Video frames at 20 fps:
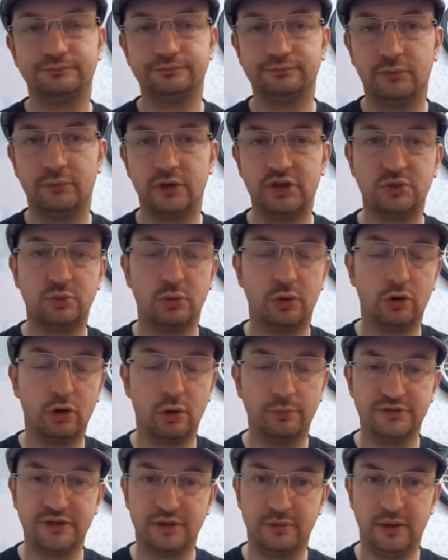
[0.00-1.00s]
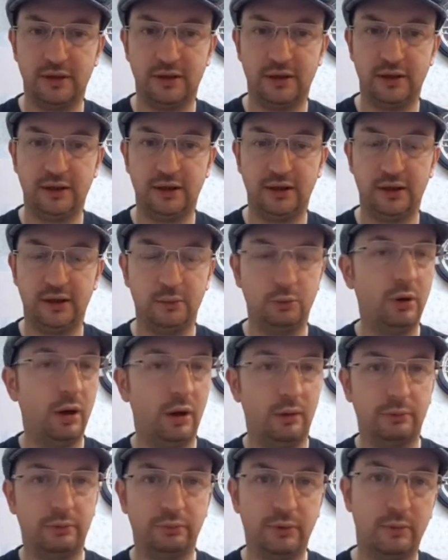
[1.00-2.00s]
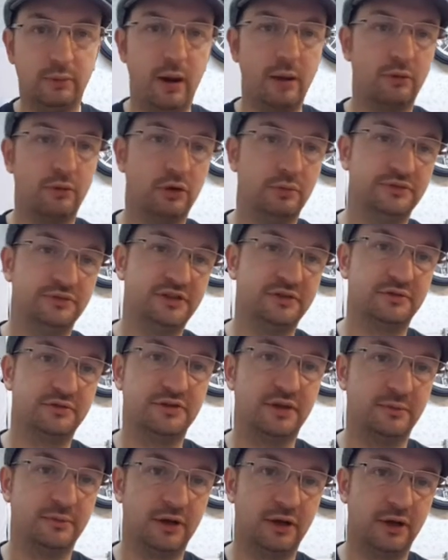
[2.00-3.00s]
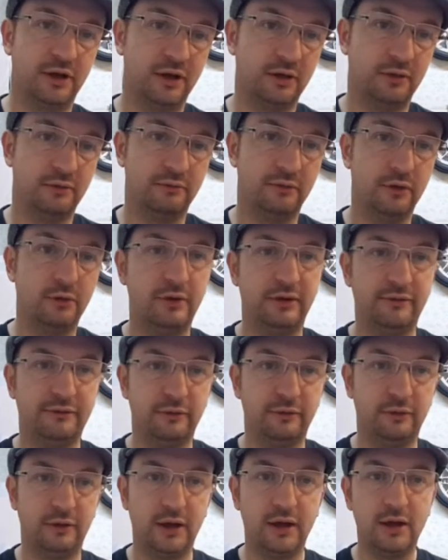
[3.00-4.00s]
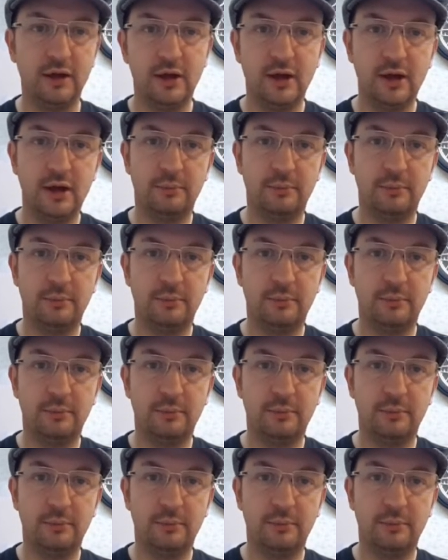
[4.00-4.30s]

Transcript: Which we'll come to well, we won't come to, because I'm not going to go and ruin it for you.